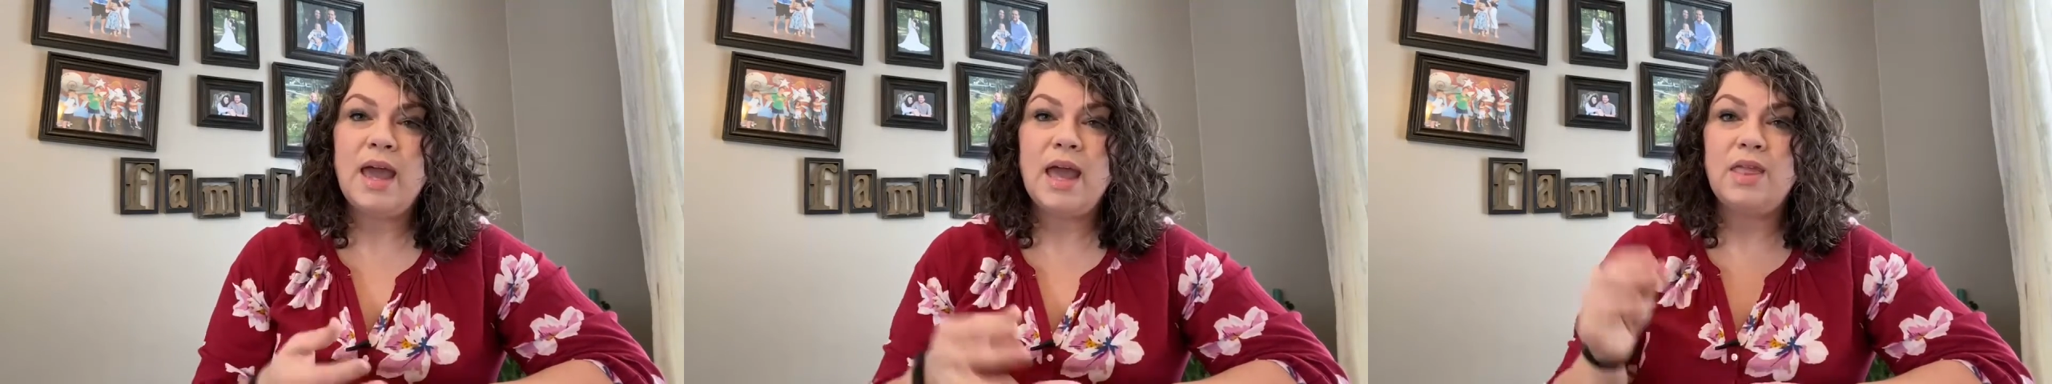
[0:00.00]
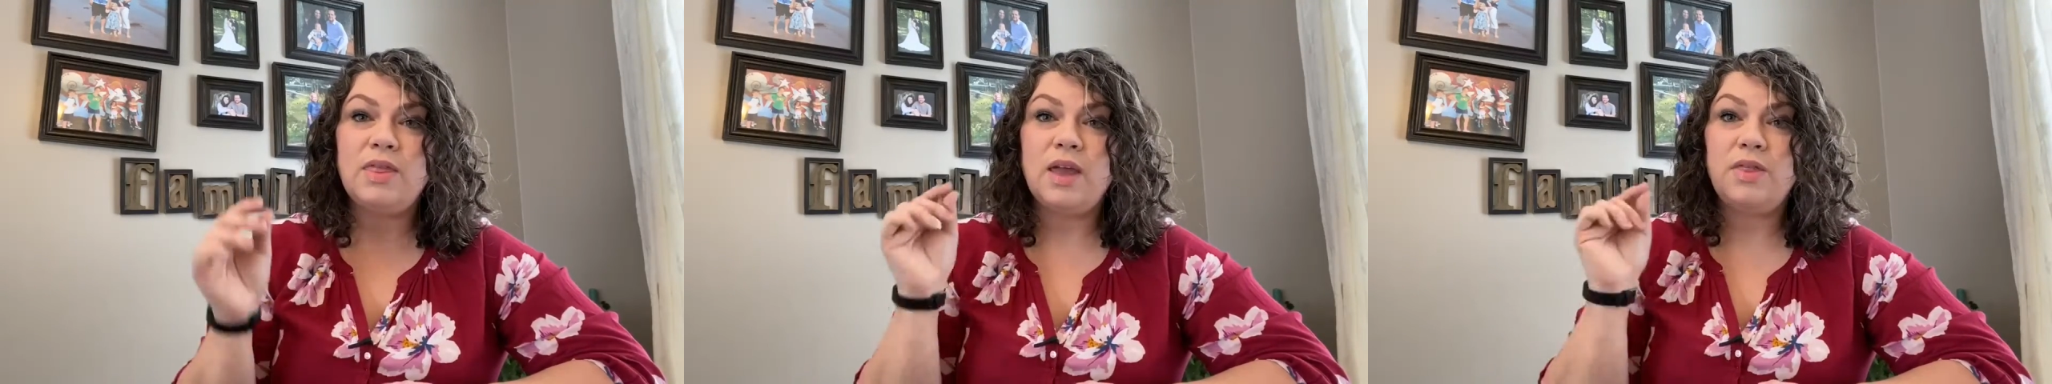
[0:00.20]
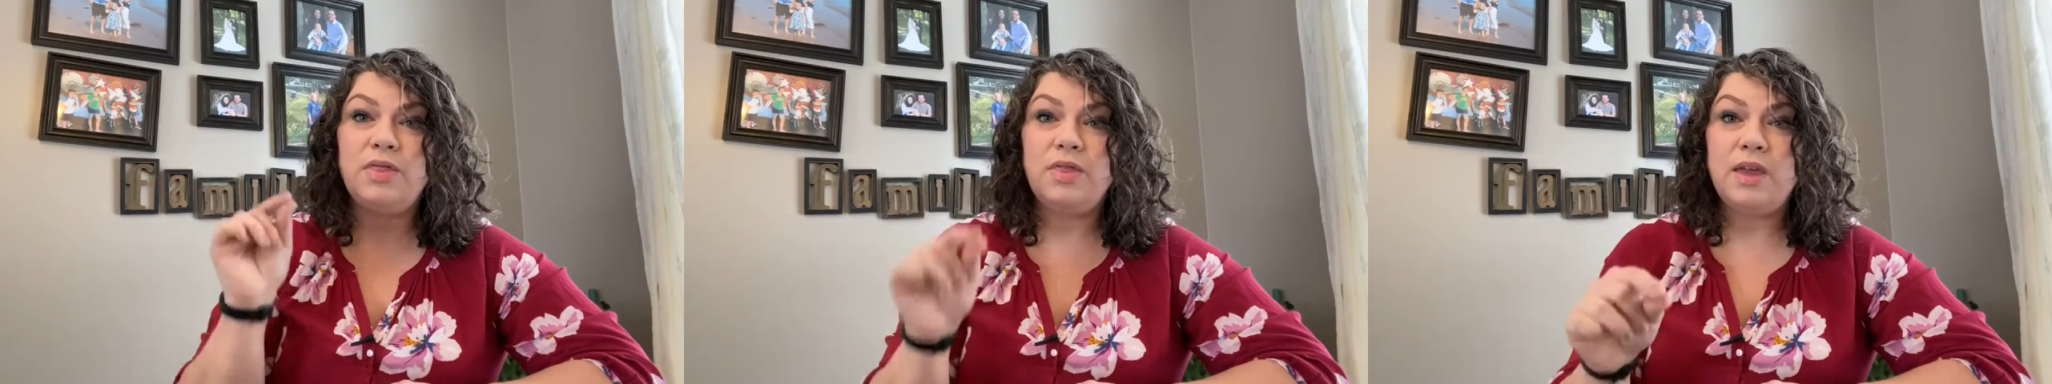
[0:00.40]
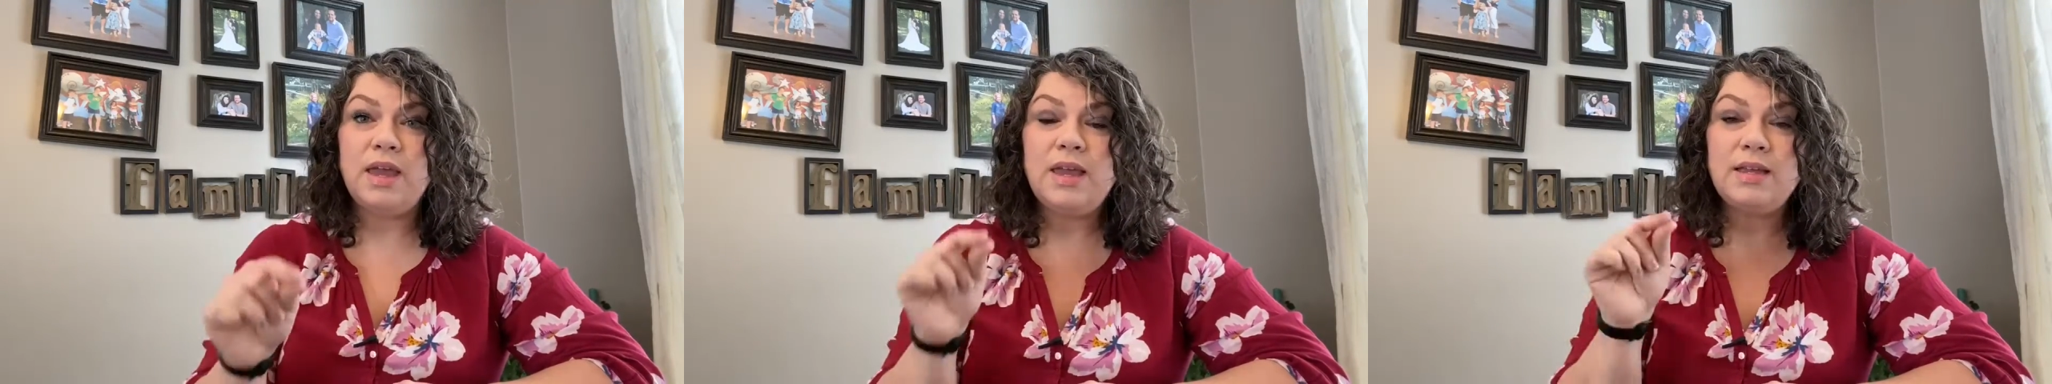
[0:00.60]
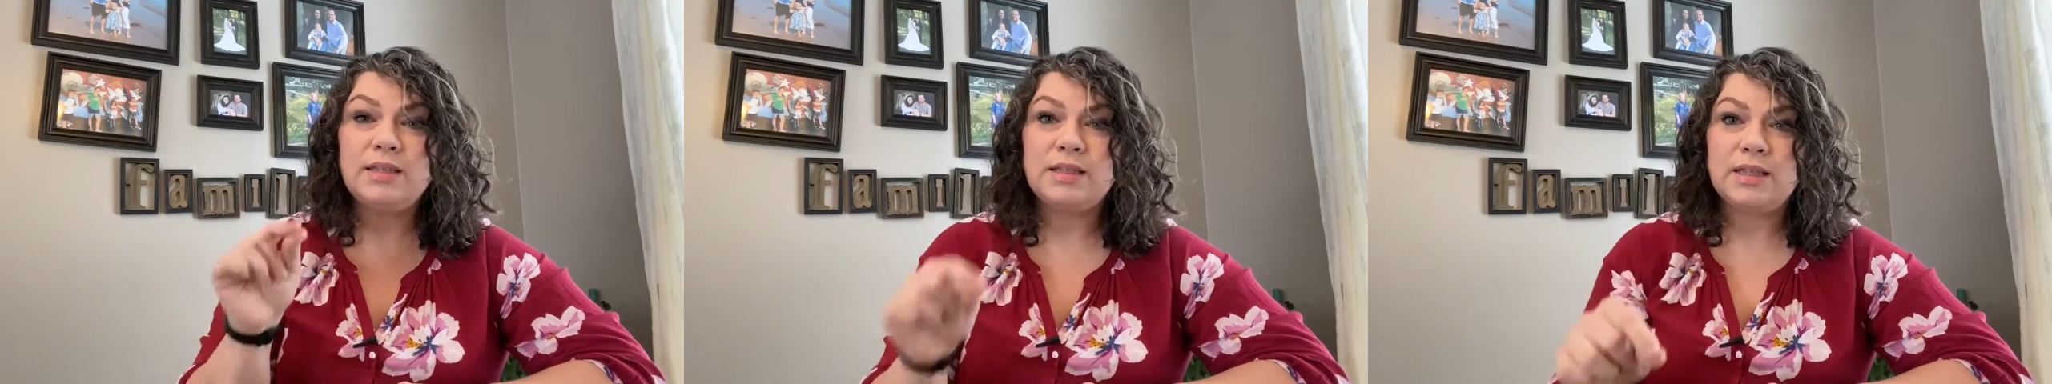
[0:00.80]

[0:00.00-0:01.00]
and that these